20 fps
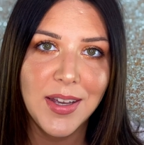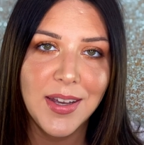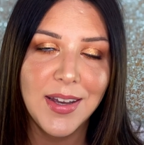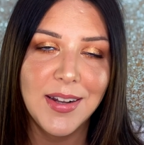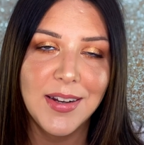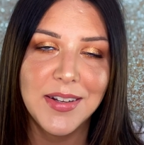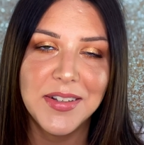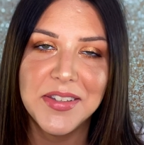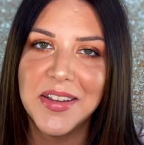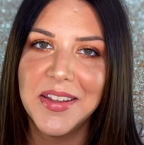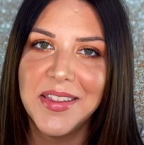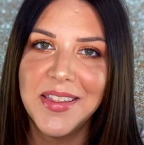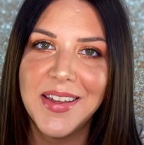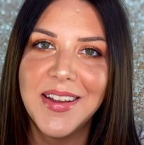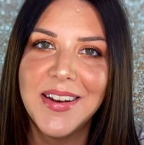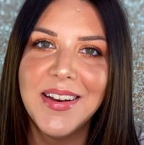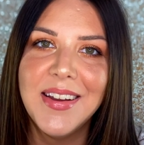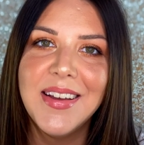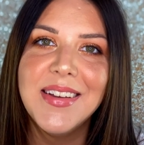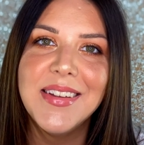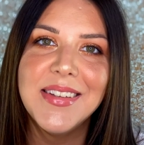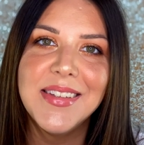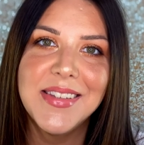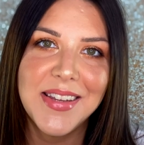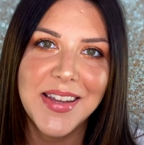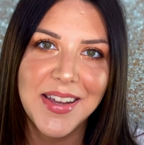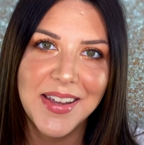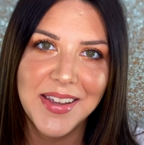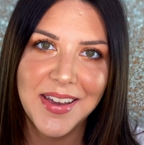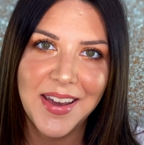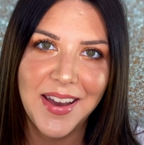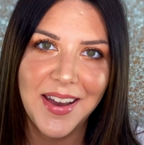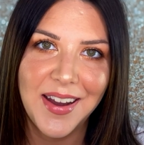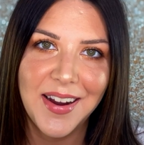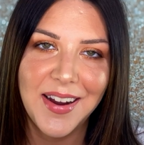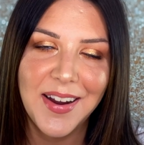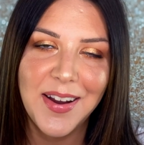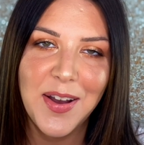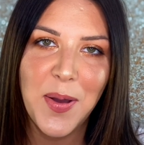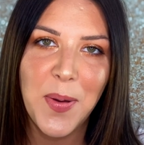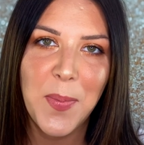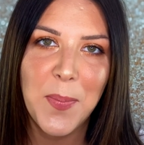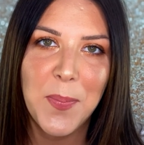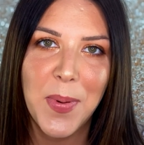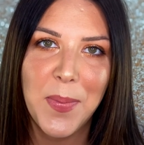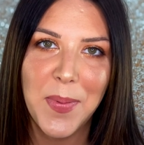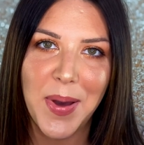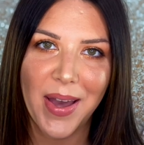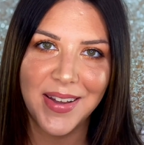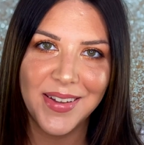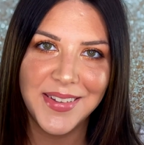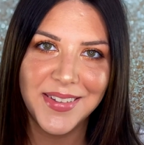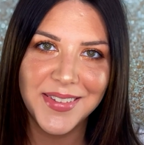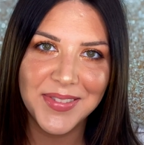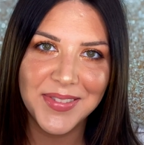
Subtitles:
And until then, take care. Bye-bye.